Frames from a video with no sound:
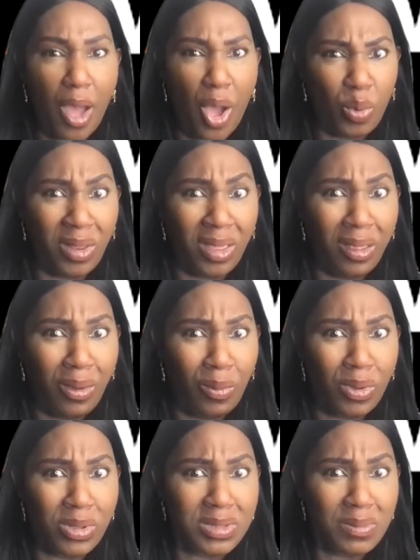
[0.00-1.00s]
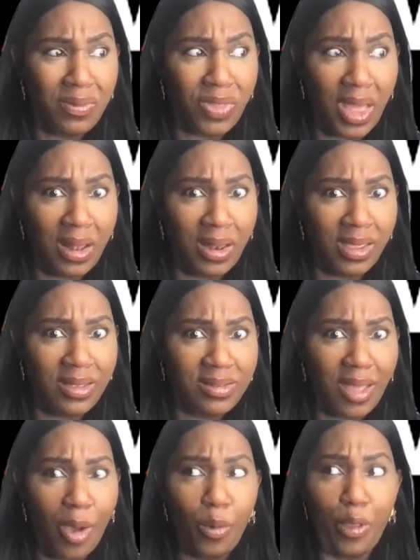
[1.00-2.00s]
Only once a month, at
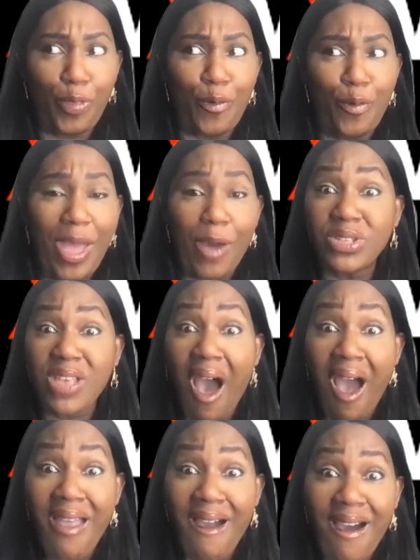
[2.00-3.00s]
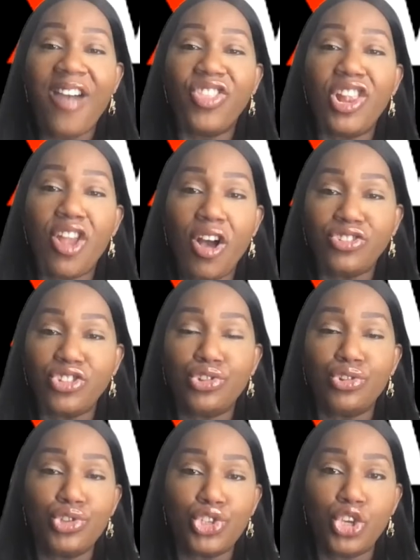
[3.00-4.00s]
least. I would have thought that was higher. And the largest
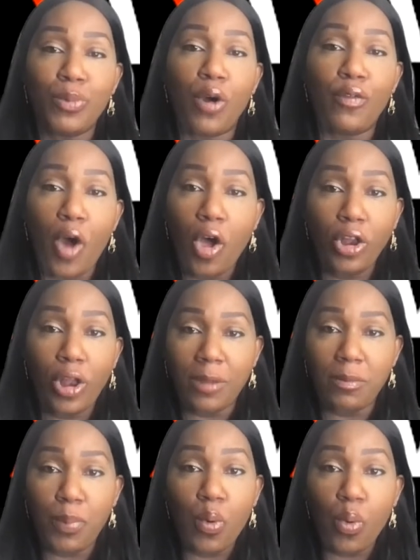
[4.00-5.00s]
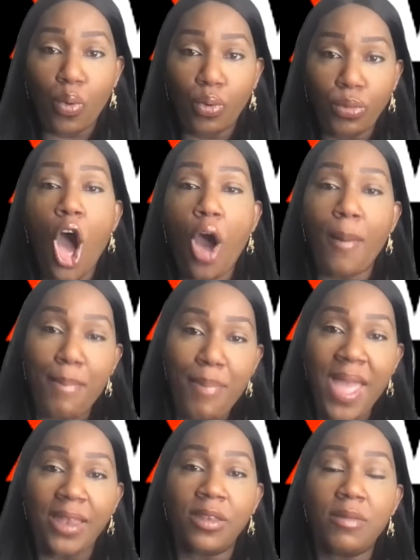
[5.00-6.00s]
consumer of online porn are
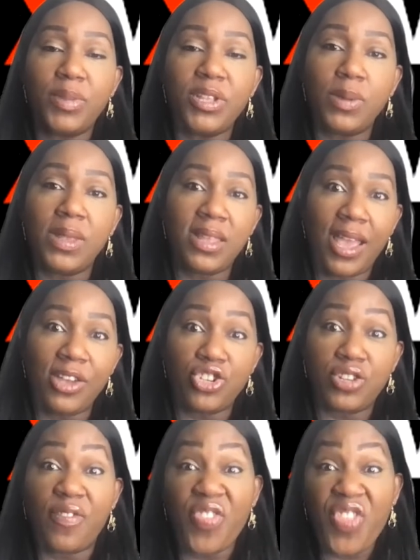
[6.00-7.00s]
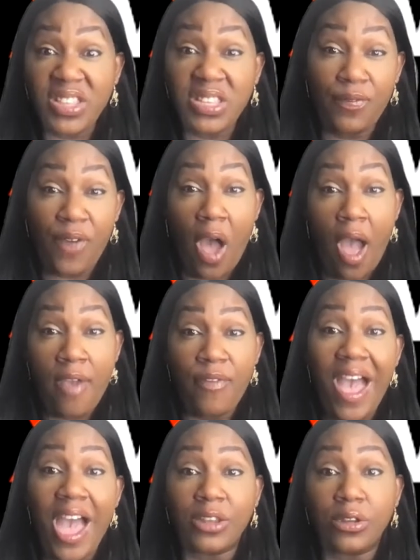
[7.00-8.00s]
men between the ages of 35
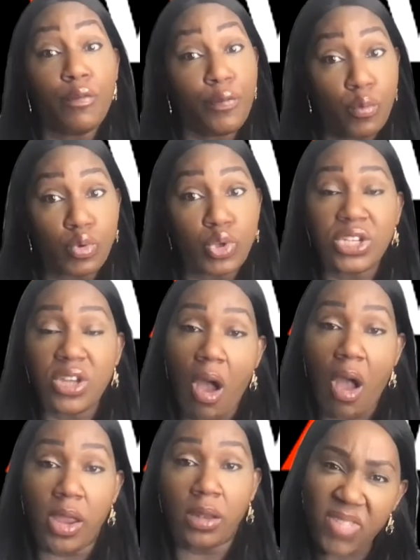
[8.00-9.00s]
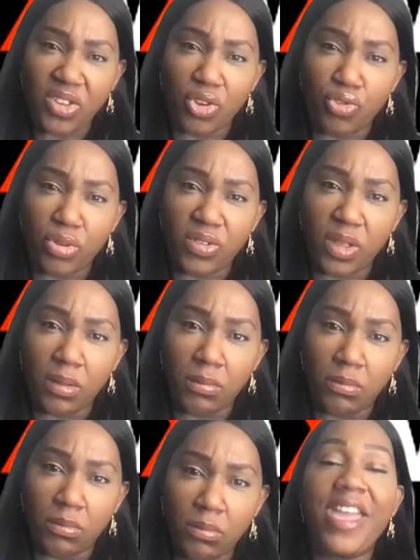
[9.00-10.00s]
and 49. That's interesting.
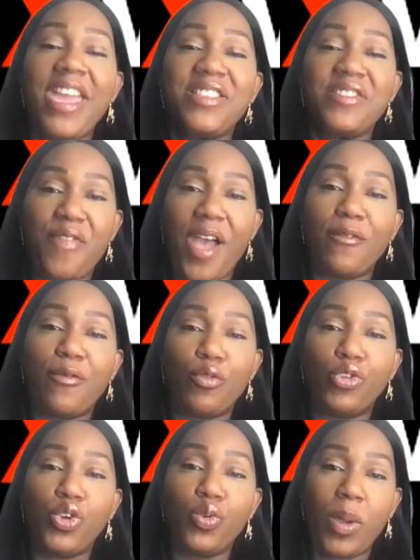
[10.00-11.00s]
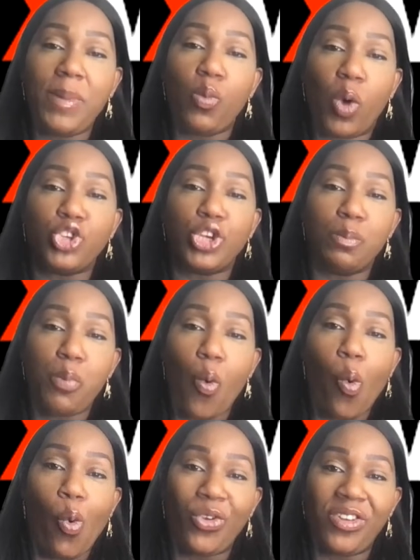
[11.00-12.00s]
Here's a fact for all you women watching
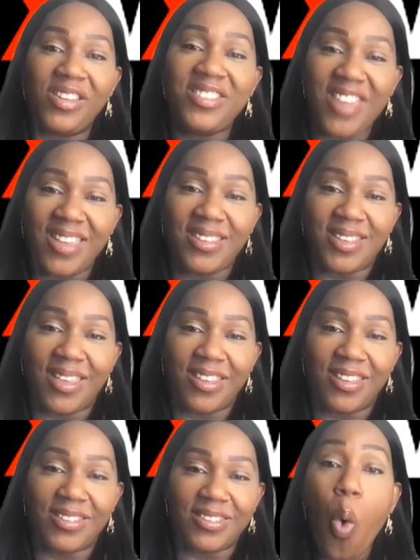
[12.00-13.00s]
porn naysayers.